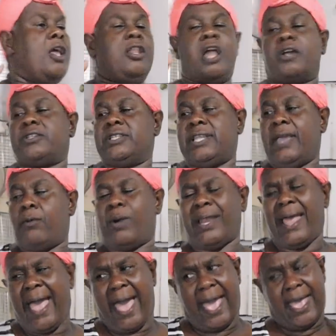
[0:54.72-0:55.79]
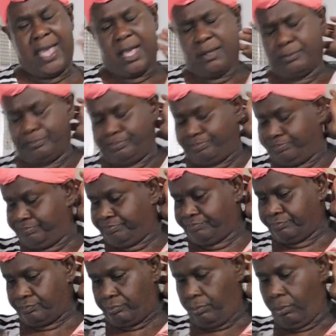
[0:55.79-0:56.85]
Now today what I
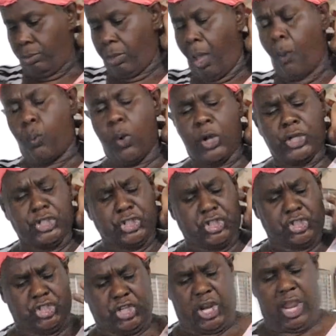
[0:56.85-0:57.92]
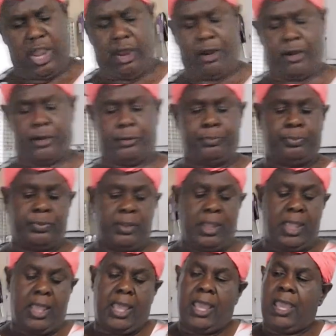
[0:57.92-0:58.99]
want to share,
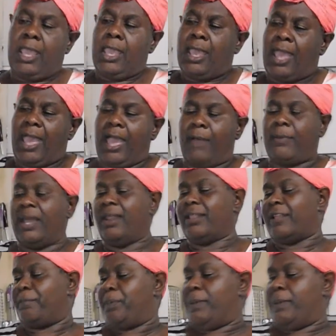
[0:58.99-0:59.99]
um, a lot of